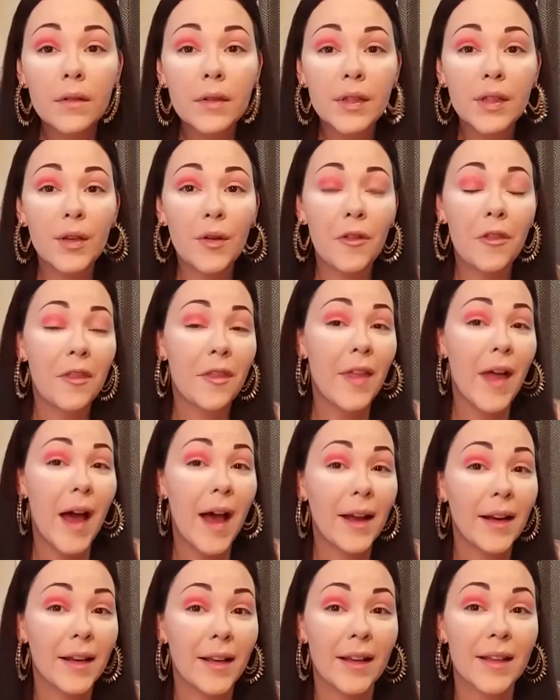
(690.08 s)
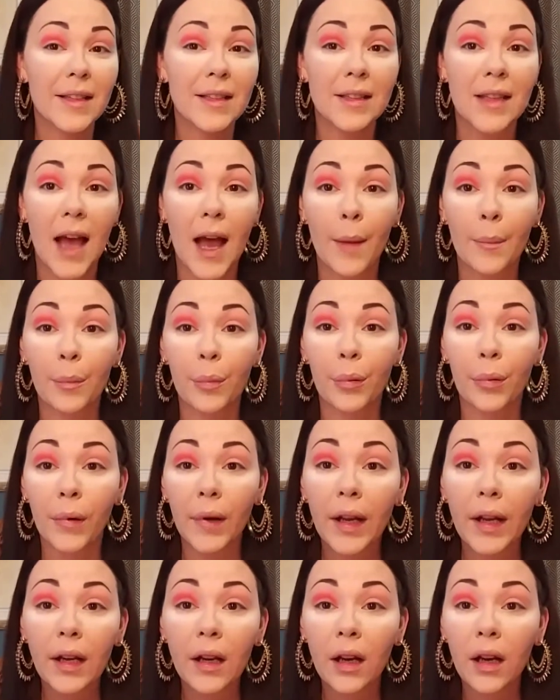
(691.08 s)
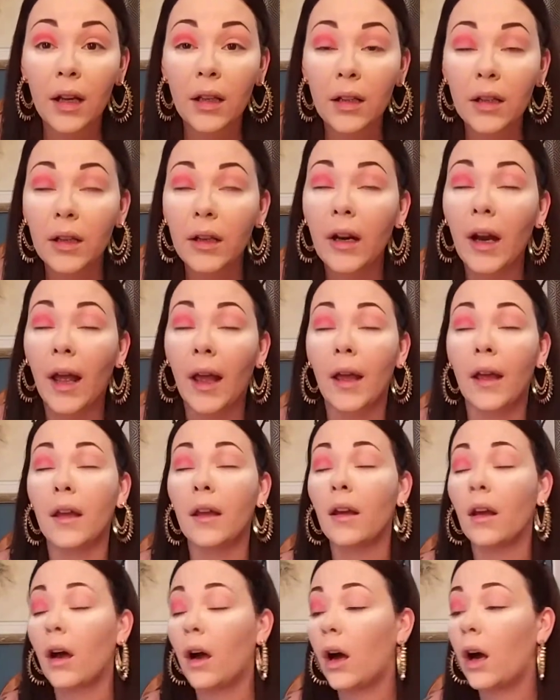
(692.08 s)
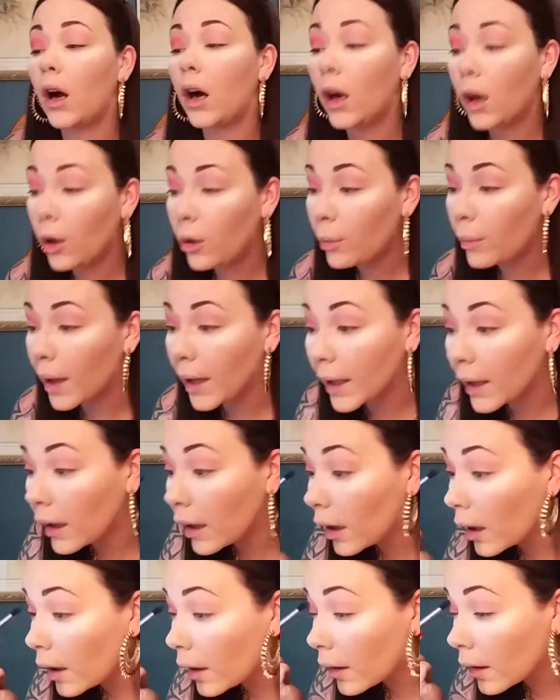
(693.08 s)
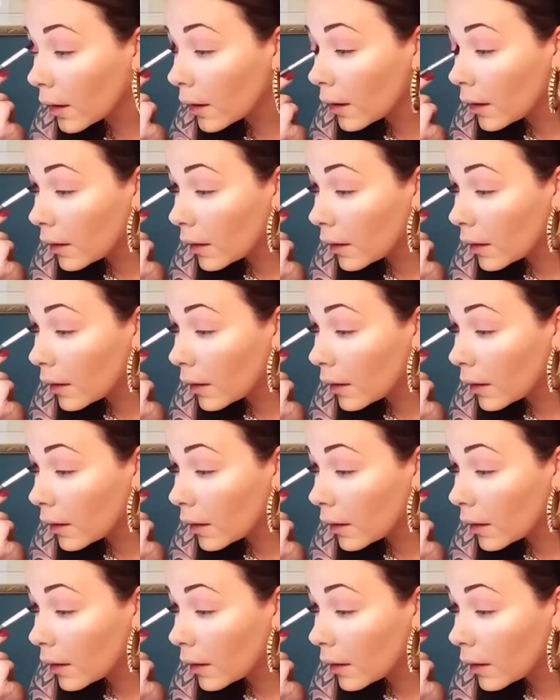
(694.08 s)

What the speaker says: So that is that prick color, and oh my god,